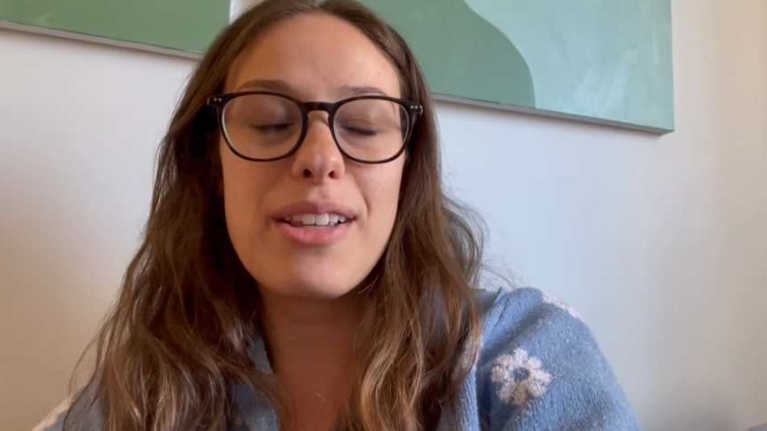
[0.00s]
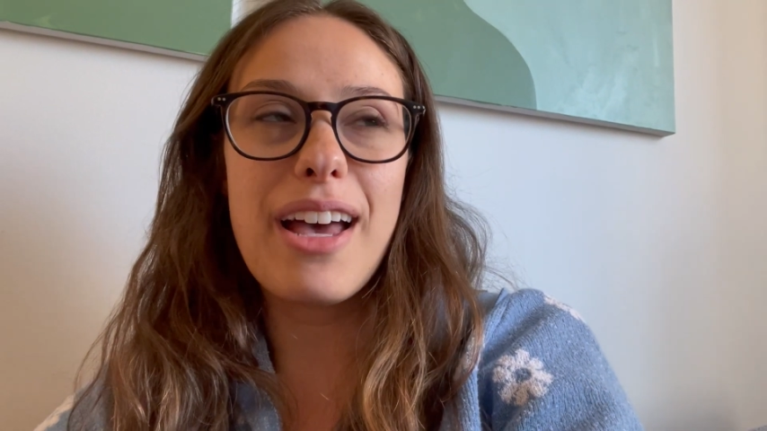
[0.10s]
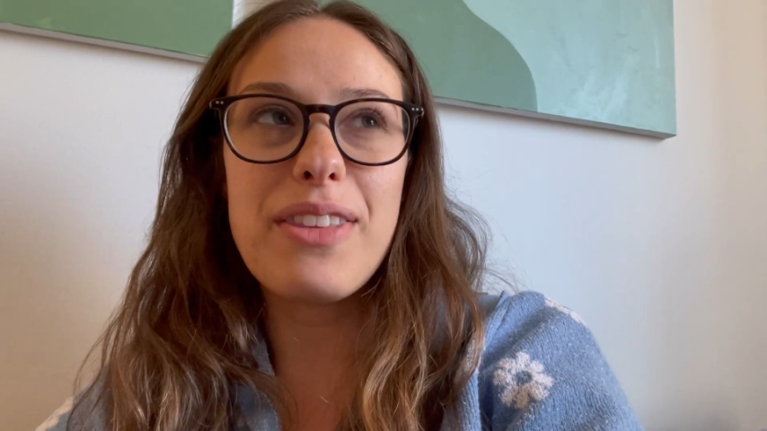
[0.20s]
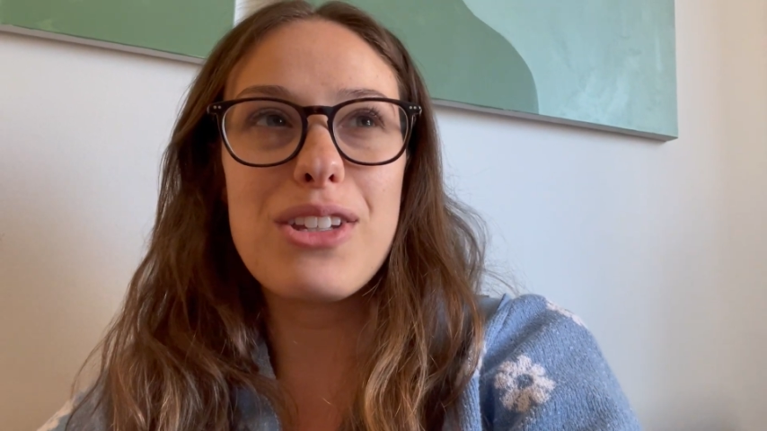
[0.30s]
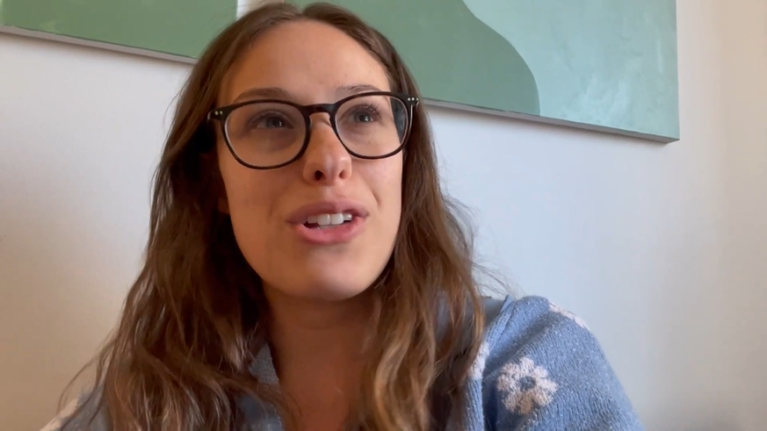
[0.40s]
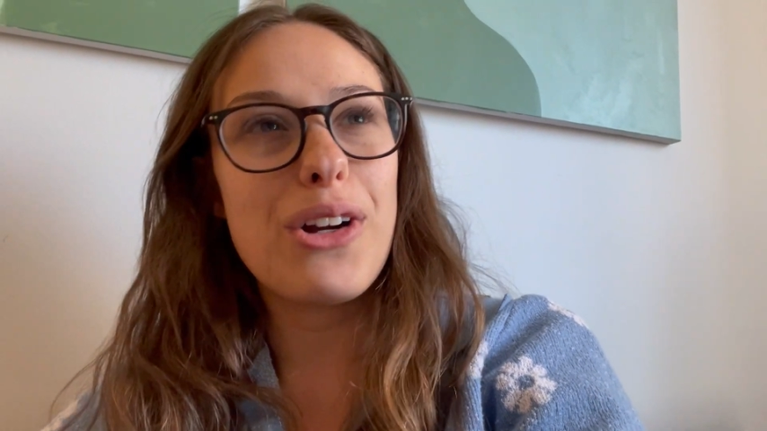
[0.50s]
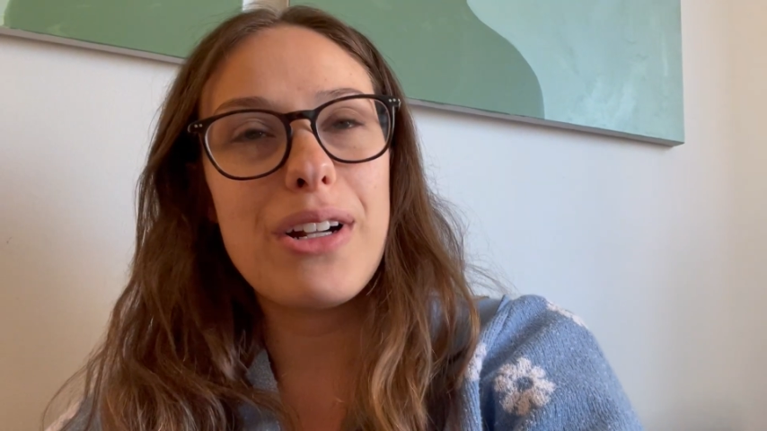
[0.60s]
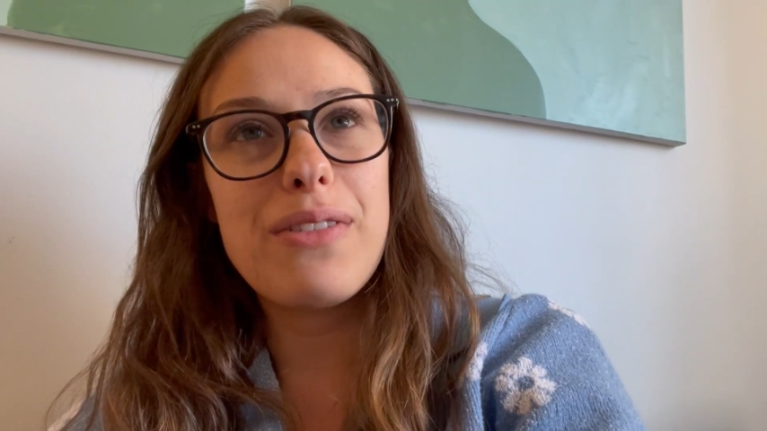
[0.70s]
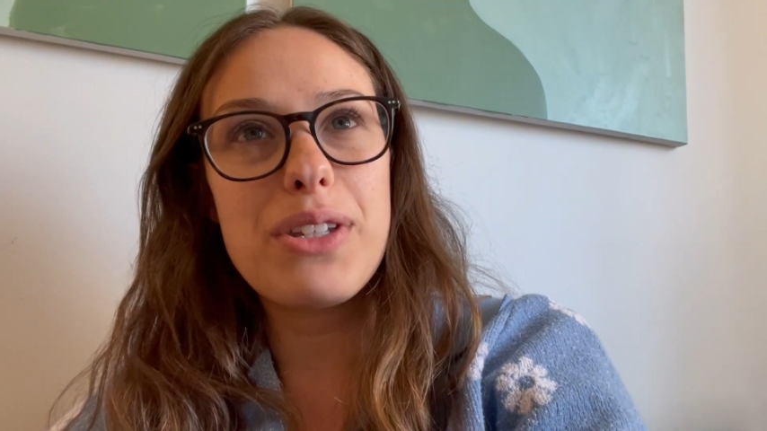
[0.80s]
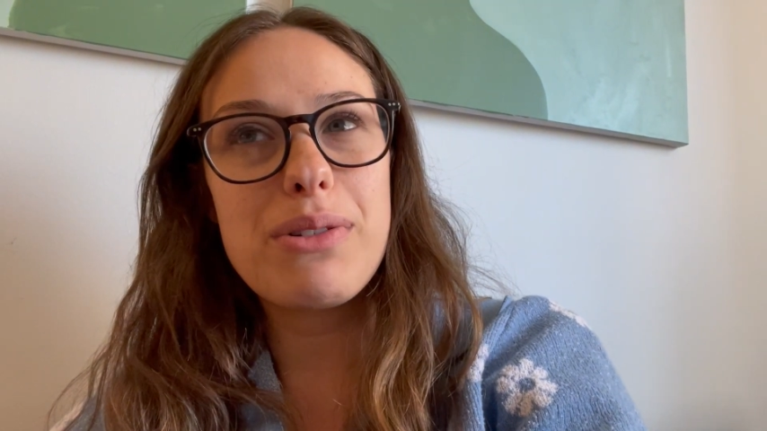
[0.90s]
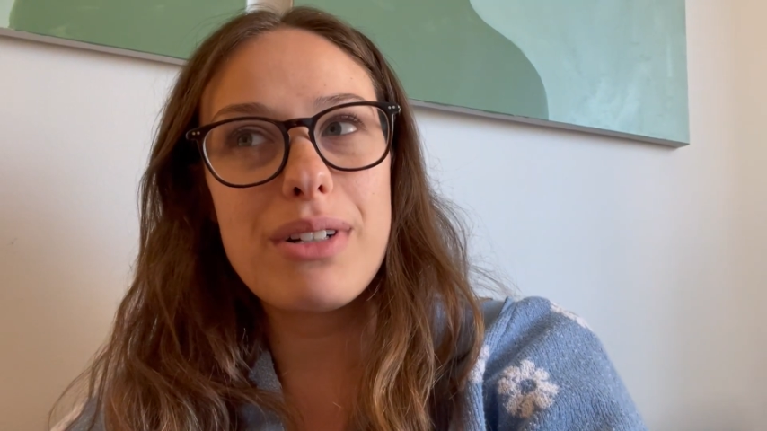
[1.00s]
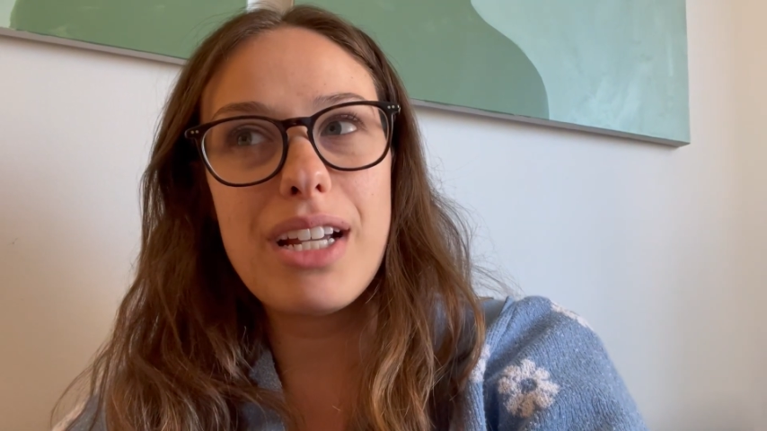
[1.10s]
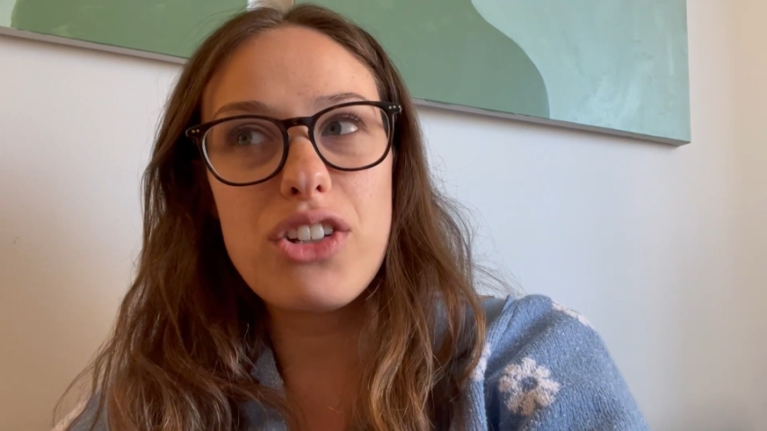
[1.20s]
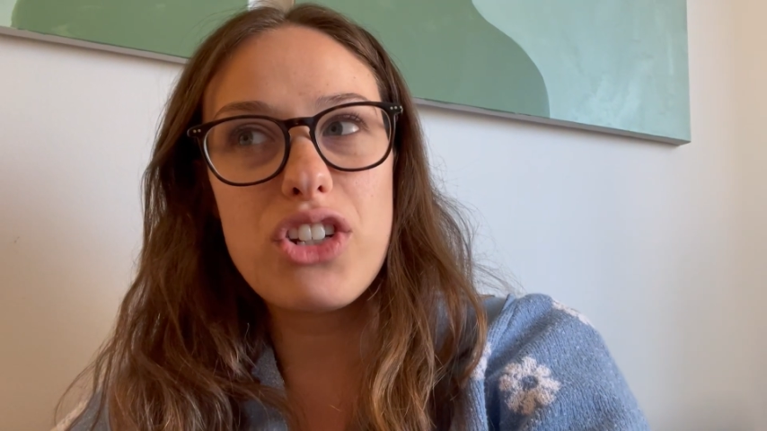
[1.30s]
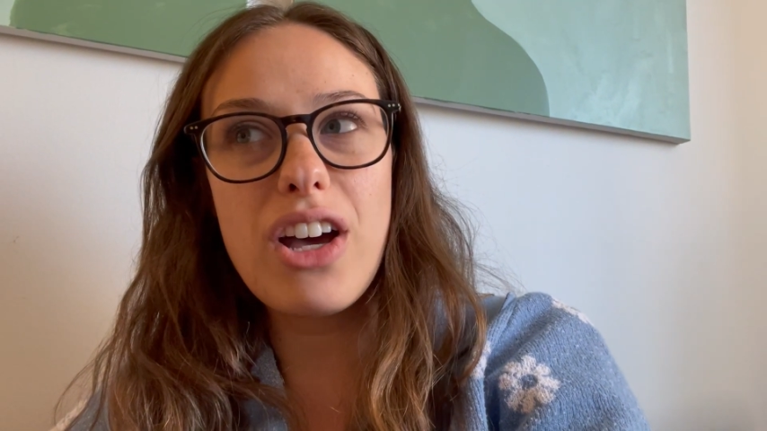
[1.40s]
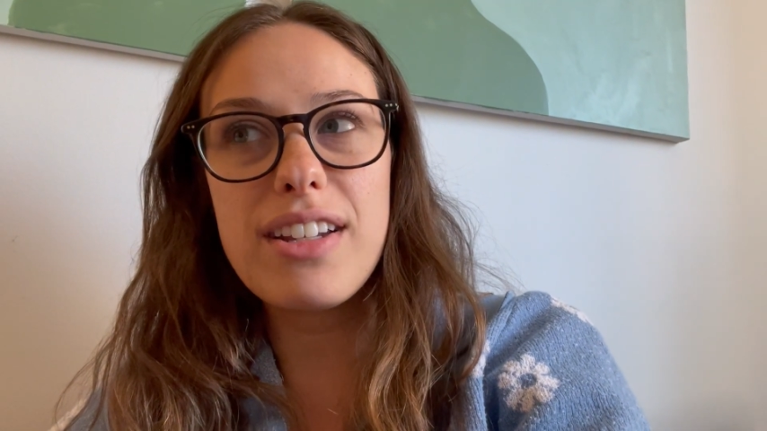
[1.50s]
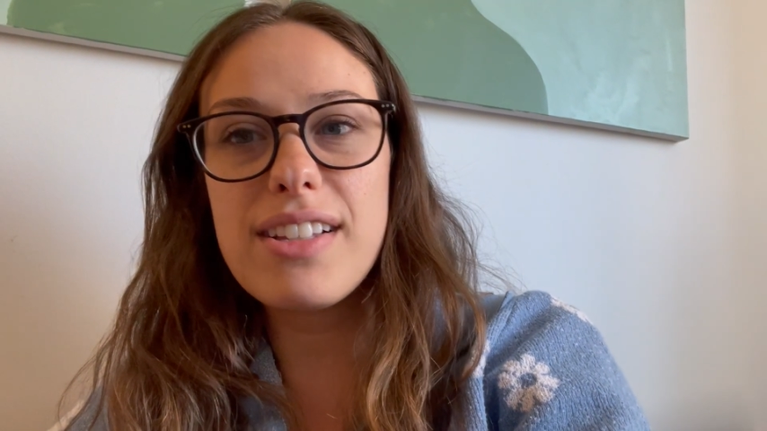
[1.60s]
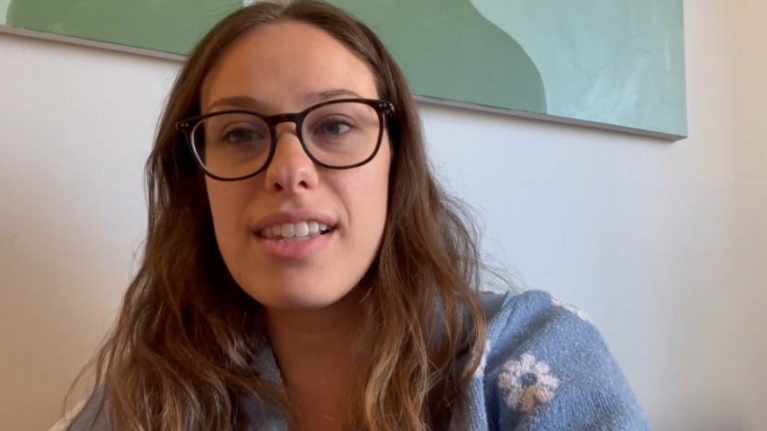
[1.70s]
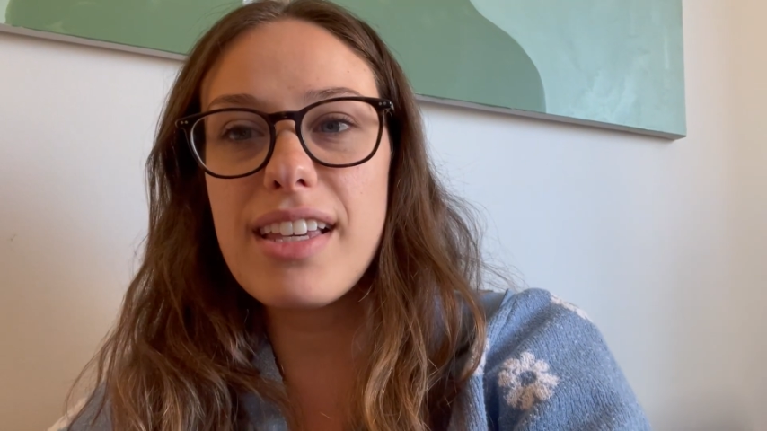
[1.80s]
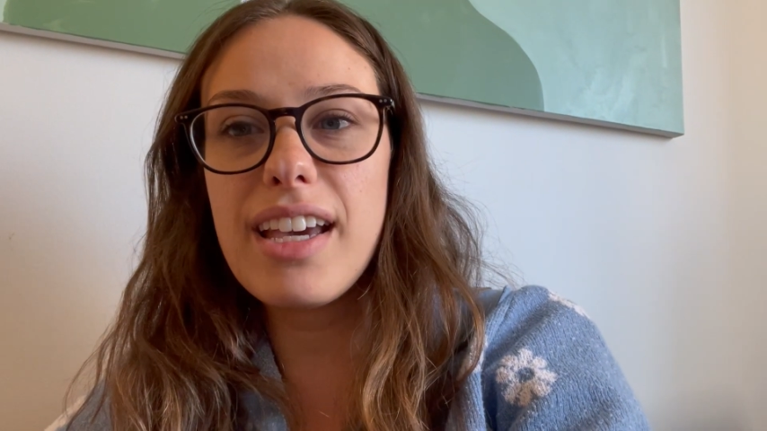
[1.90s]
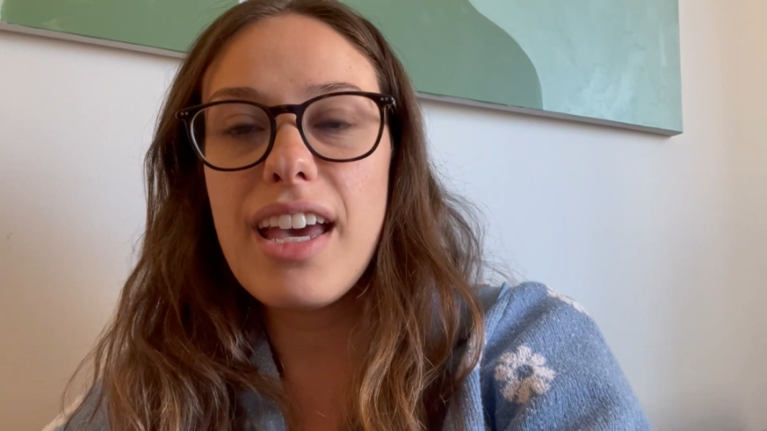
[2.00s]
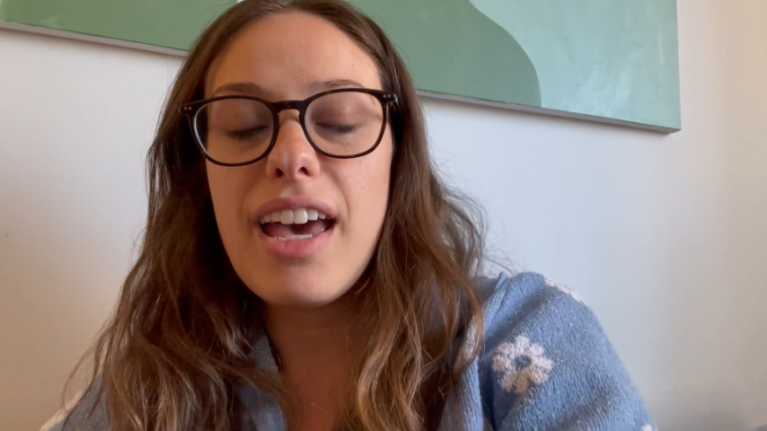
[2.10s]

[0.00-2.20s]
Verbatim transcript: at the start of this rotation, honestly,